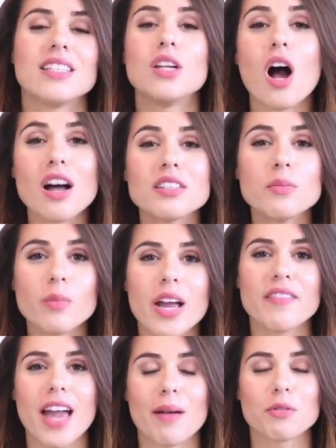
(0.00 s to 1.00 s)
It's an awesome
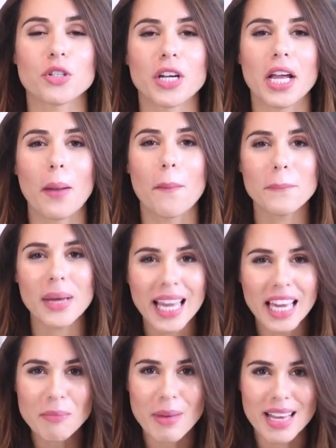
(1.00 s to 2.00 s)
way of capturing
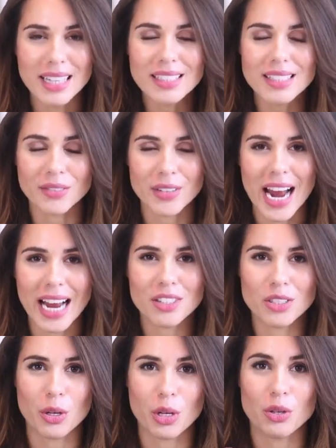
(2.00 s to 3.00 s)
payments,
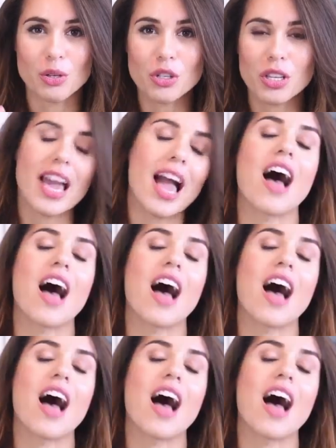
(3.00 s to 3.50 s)
right? So you usually